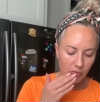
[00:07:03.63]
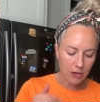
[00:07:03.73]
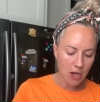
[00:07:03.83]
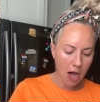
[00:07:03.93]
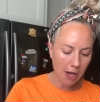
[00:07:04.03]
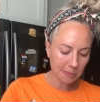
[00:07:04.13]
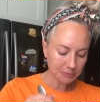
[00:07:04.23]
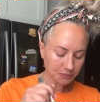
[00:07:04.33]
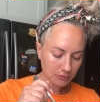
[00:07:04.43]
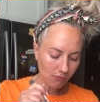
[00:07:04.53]

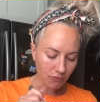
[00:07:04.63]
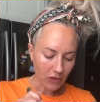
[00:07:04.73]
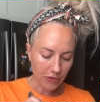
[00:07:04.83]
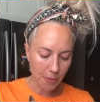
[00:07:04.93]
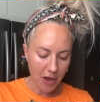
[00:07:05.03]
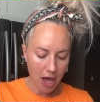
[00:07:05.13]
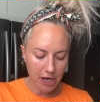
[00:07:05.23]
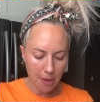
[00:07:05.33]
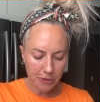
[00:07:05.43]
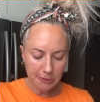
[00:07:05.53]
Y'all, the
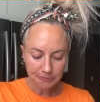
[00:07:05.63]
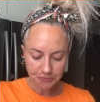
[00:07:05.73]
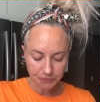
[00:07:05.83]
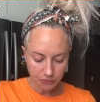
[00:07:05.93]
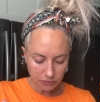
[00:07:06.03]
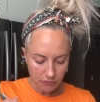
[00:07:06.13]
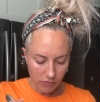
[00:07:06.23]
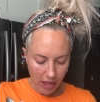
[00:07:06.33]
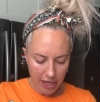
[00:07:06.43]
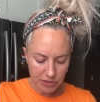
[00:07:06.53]
pineapple
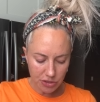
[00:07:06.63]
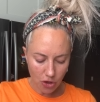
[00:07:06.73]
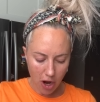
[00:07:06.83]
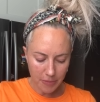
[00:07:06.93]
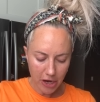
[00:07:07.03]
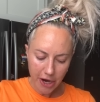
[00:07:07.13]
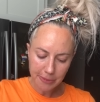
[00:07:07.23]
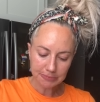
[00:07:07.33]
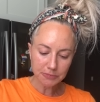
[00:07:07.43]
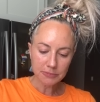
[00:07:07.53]
and strawberry,
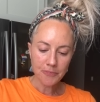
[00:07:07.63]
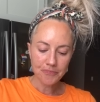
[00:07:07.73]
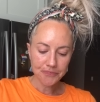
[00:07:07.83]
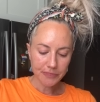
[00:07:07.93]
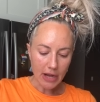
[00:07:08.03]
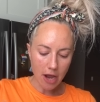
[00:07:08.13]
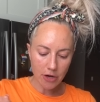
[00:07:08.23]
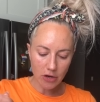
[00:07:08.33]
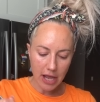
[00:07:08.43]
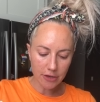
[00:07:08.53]
I don't
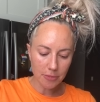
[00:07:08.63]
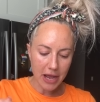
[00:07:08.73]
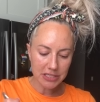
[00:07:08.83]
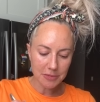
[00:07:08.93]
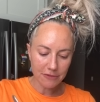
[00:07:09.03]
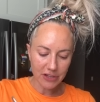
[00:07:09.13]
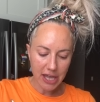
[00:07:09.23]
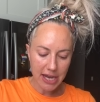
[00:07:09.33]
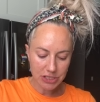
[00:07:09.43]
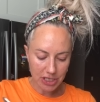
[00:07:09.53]
know, it kind of reminds me of
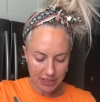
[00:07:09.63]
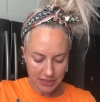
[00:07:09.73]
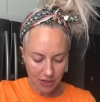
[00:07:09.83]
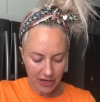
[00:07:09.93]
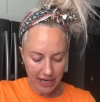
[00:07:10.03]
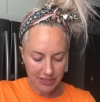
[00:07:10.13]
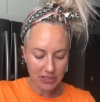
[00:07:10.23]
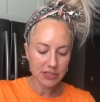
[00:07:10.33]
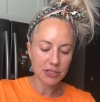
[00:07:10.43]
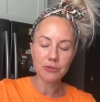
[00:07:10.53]
vacation, so I guess
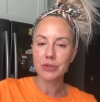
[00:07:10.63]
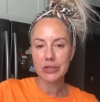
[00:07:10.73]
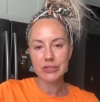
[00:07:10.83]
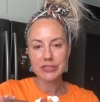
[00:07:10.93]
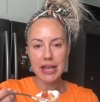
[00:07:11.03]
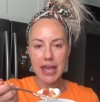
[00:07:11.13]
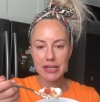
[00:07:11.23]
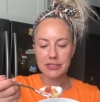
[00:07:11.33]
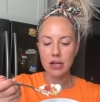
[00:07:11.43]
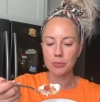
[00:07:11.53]
it's suiting because Tedd
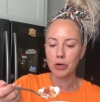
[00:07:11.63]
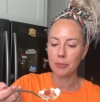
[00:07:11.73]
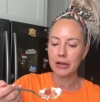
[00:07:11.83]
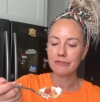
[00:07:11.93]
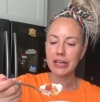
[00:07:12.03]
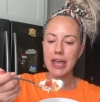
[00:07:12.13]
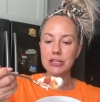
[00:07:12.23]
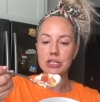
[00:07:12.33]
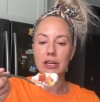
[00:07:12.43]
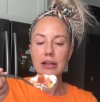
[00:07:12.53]
is on a permanent
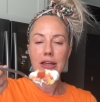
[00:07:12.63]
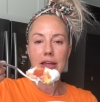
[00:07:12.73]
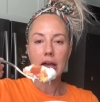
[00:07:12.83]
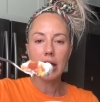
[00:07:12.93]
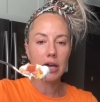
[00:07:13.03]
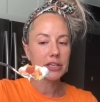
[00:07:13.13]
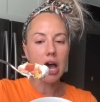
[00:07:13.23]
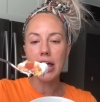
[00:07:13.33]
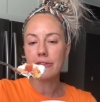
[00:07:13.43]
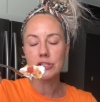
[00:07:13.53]
vacation. Uh,
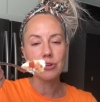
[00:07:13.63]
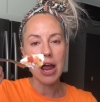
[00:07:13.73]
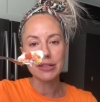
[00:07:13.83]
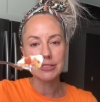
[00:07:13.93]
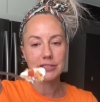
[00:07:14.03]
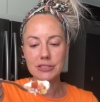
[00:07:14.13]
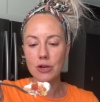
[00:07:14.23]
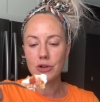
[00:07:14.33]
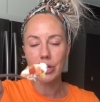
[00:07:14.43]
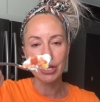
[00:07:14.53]
y'all have to try this. It's
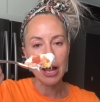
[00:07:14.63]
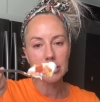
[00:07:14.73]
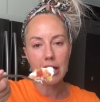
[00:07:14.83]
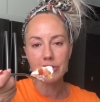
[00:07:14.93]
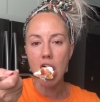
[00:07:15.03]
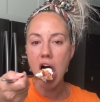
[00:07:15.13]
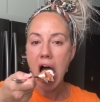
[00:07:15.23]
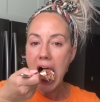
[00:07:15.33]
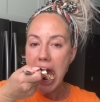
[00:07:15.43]
so good. I love y'all.